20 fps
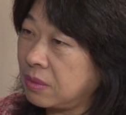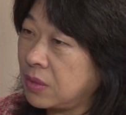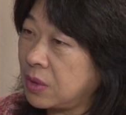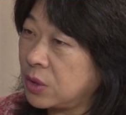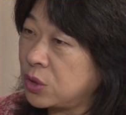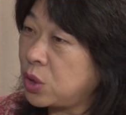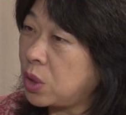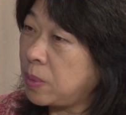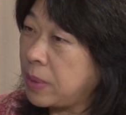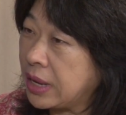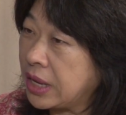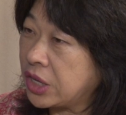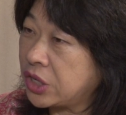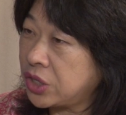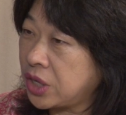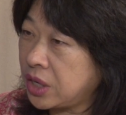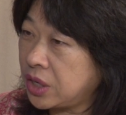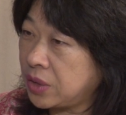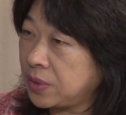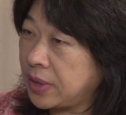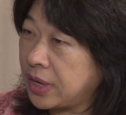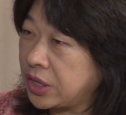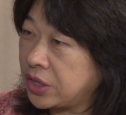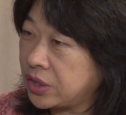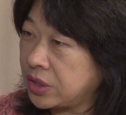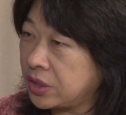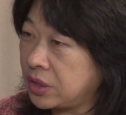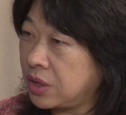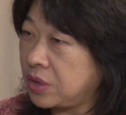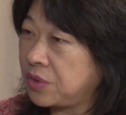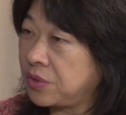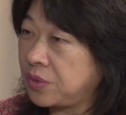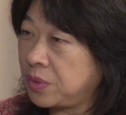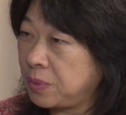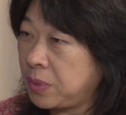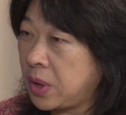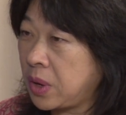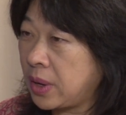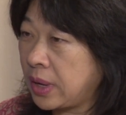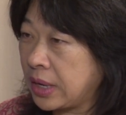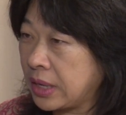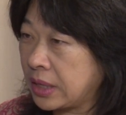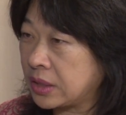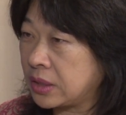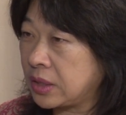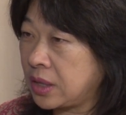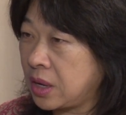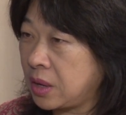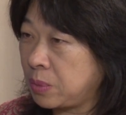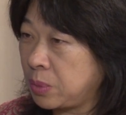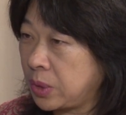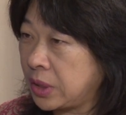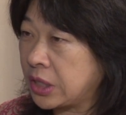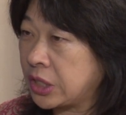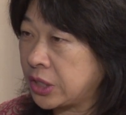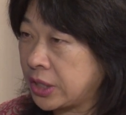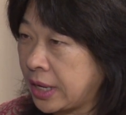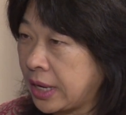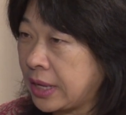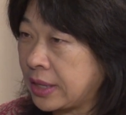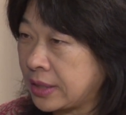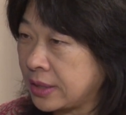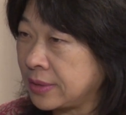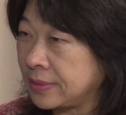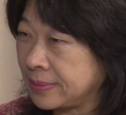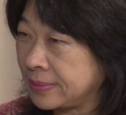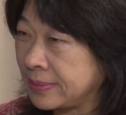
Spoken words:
so many generations of Americans can appreciate.